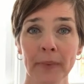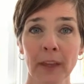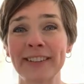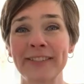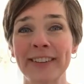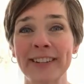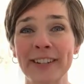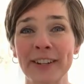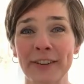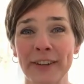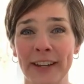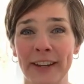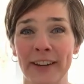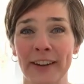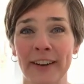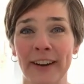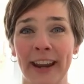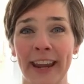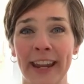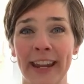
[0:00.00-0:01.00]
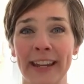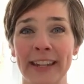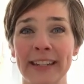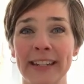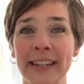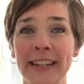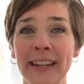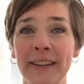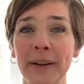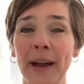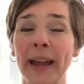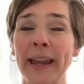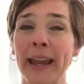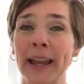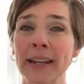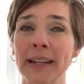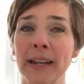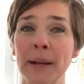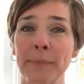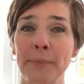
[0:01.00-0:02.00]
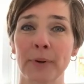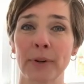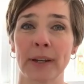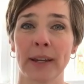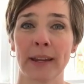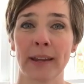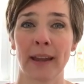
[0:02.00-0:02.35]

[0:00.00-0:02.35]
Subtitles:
The window here, and I ended up putting